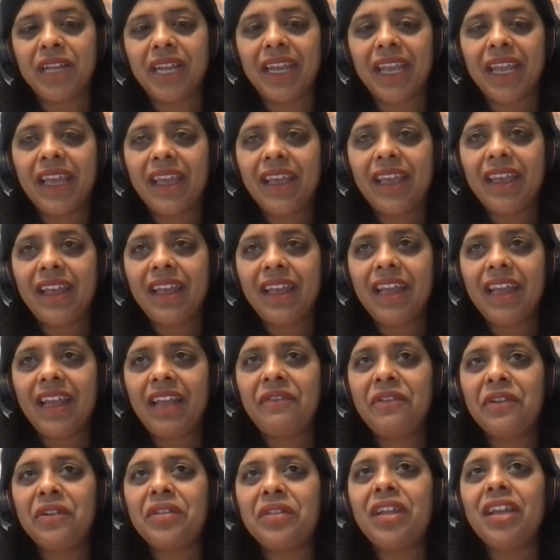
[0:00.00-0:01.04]
Like
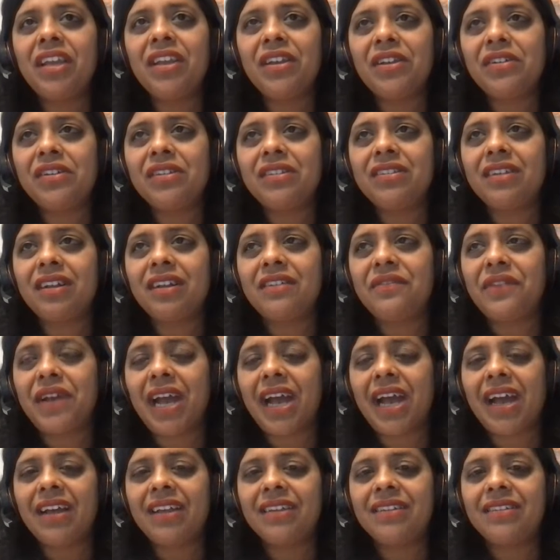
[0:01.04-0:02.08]
if you think yourself
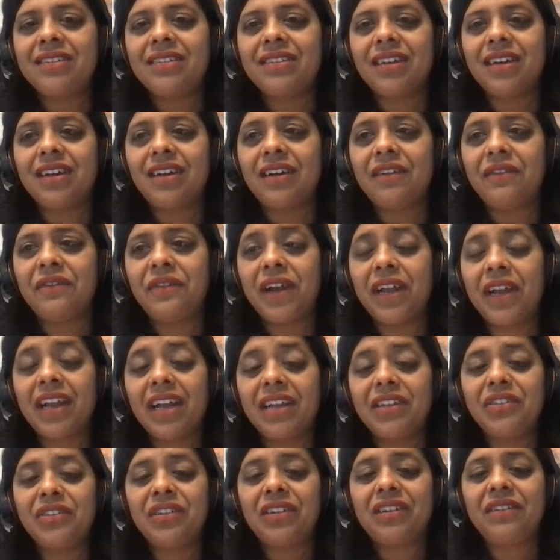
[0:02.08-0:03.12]
as a
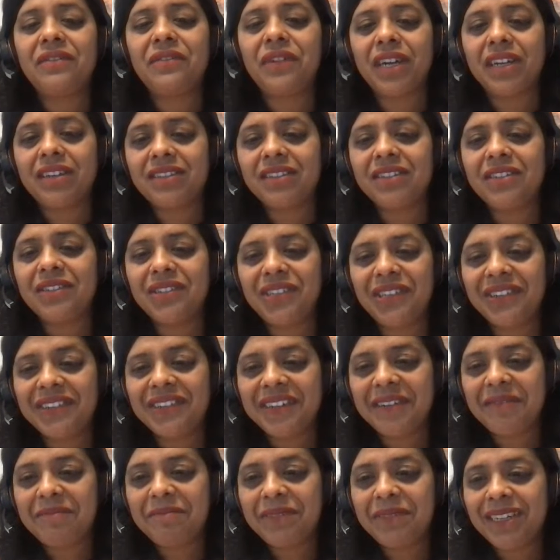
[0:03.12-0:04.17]
financial advisor to your
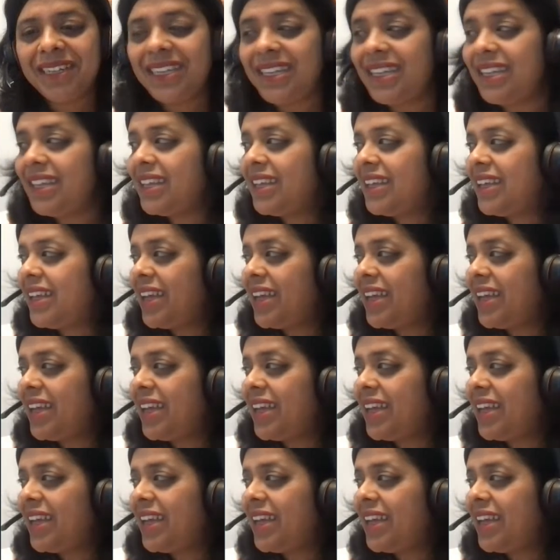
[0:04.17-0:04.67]
company